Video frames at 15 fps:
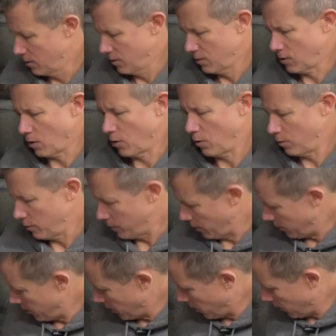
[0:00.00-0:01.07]
So
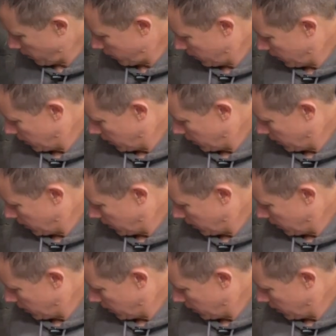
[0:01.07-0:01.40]
there they are.